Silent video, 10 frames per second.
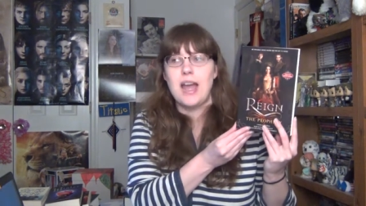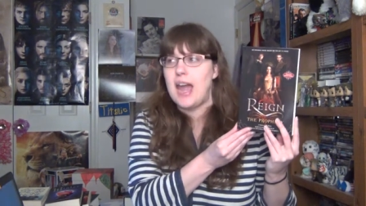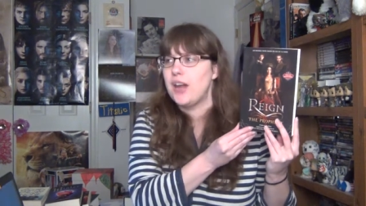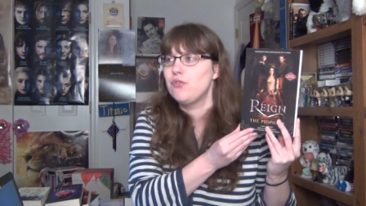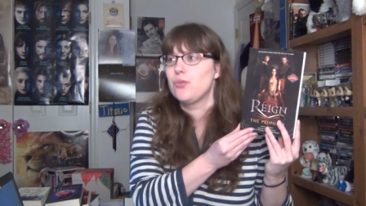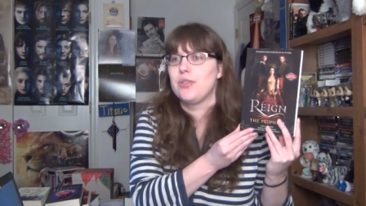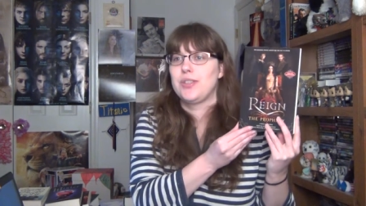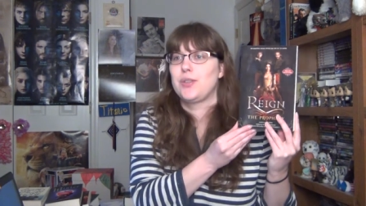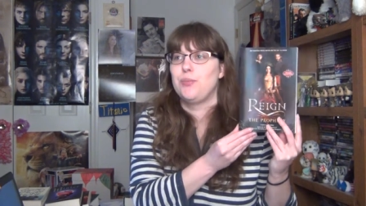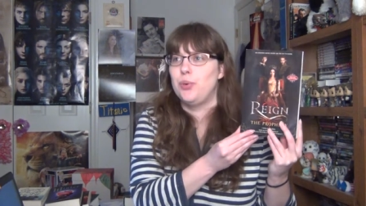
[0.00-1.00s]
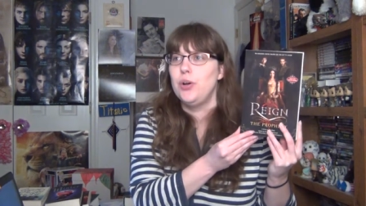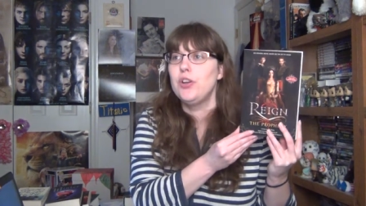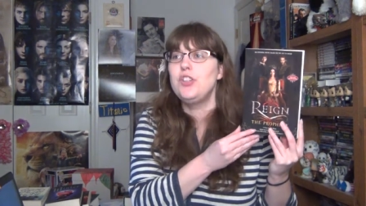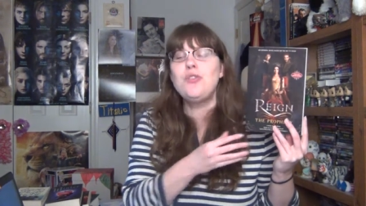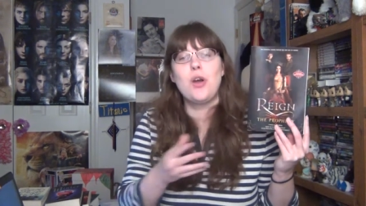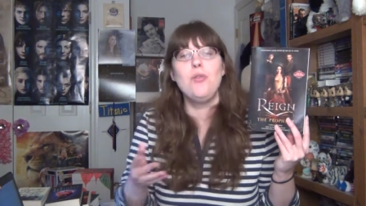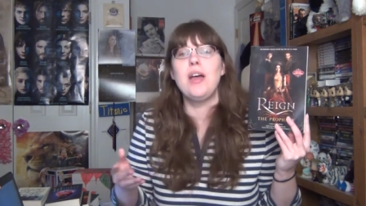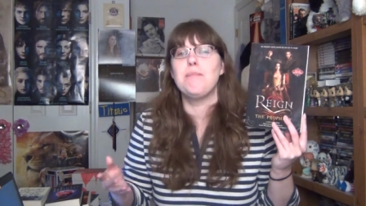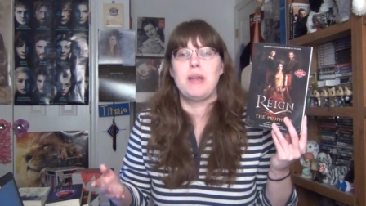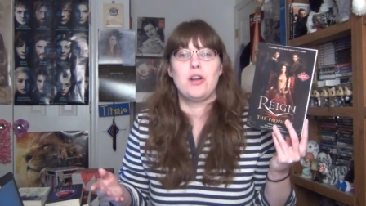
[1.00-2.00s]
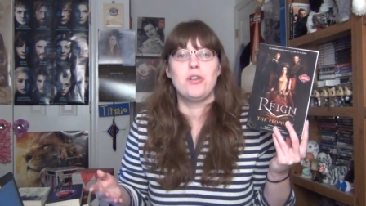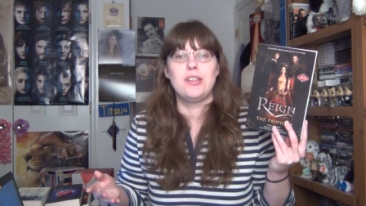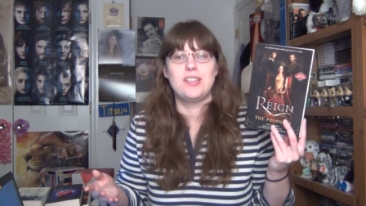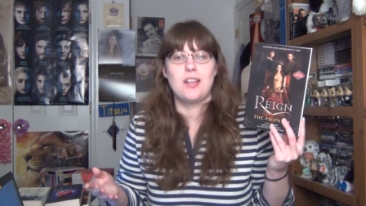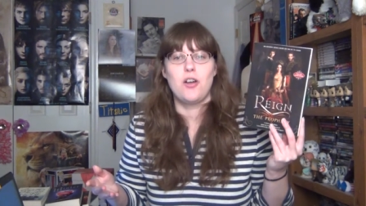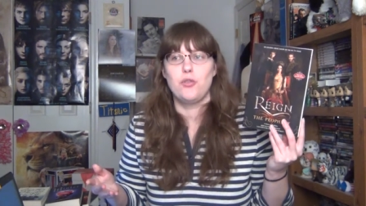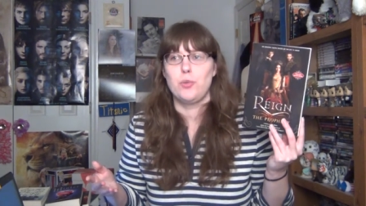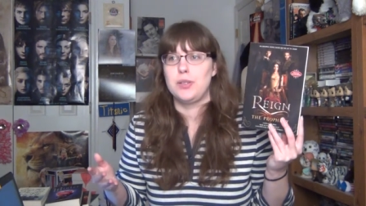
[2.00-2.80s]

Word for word: after this book. You know that Mary's not going to